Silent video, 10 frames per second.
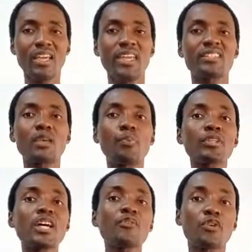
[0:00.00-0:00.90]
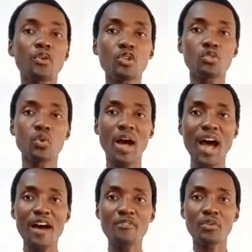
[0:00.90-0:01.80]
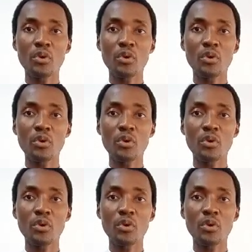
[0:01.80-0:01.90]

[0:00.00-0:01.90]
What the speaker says: it's important for us to have